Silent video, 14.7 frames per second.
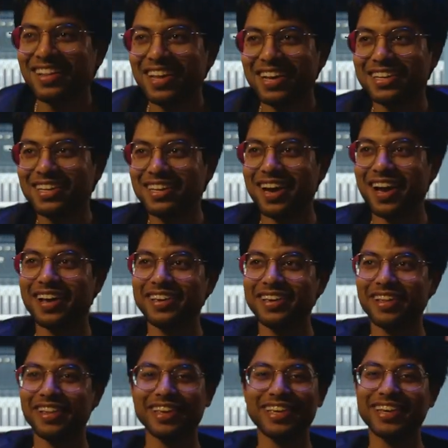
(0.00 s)
Like he got
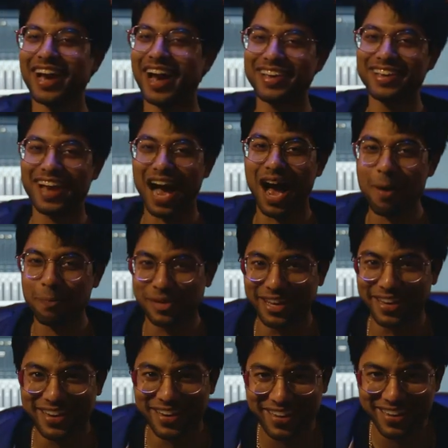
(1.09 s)
he like he
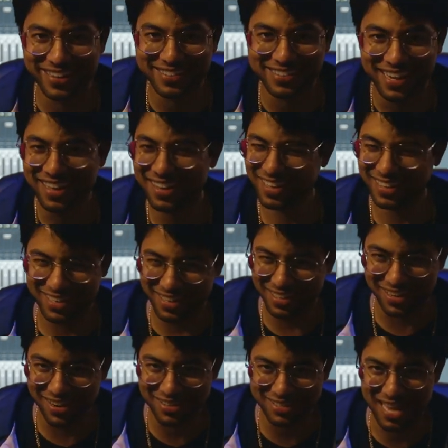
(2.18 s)
copying, cuz like
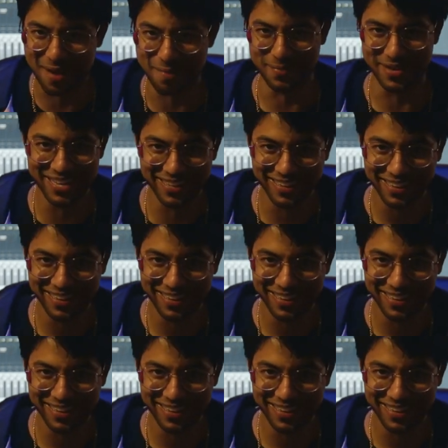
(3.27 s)
you know is that me?